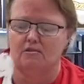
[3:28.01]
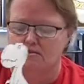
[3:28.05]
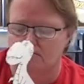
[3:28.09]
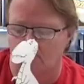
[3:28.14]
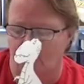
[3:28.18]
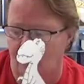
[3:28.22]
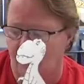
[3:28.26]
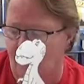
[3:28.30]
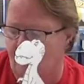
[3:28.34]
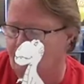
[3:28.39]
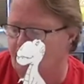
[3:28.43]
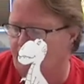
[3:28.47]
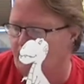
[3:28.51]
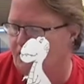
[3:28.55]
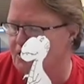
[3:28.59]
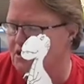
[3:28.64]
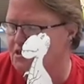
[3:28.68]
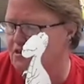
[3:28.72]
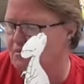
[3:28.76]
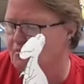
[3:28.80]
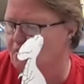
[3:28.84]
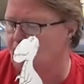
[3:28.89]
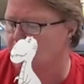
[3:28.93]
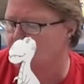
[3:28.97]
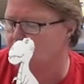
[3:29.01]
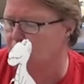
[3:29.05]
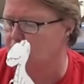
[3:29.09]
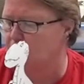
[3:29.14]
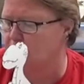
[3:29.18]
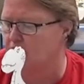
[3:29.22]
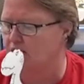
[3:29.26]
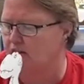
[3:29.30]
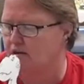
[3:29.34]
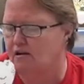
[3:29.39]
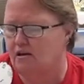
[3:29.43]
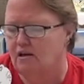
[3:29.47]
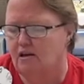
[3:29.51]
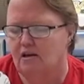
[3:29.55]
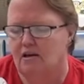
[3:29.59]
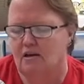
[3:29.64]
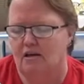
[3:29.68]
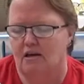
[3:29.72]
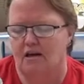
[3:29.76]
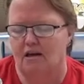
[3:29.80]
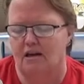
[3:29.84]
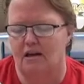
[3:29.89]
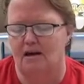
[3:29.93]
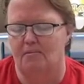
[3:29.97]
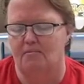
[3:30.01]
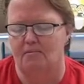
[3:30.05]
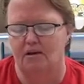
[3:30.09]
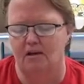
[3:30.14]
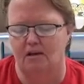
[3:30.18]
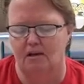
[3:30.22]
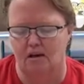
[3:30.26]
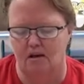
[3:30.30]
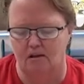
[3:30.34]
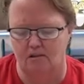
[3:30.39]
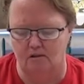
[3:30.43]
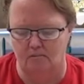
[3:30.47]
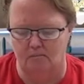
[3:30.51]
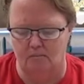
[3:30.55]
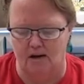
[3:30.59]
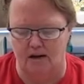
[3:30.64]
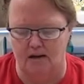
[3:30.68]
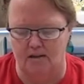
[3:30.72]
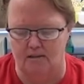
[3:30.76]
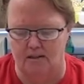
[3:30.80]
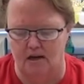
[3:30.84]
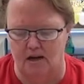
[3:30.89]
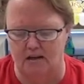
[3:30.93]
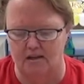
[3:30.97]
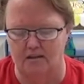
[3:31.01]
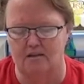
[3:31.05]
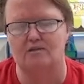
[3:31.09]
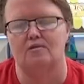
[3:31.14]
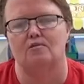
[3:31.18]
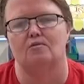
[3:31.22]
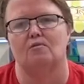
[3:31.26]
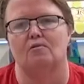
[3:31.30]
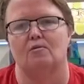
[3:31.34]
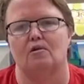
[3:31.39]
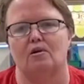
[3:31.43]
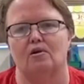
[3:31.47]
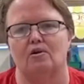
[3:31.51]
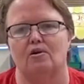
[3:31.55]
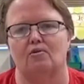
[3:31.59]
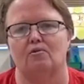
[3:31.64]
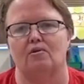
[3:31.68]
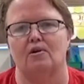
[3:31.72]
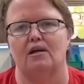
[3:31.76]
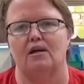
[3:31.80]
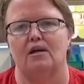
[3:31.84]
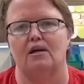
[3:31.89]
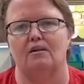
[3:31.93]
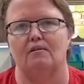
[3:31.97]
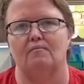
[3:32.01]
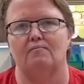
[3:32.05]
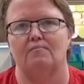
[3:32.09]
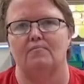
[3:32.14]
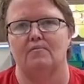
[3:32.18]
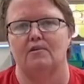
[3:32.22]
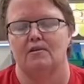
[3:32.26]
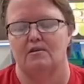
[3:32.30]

So I have a bunch of markers here, and I'm going to color my dinosaur green.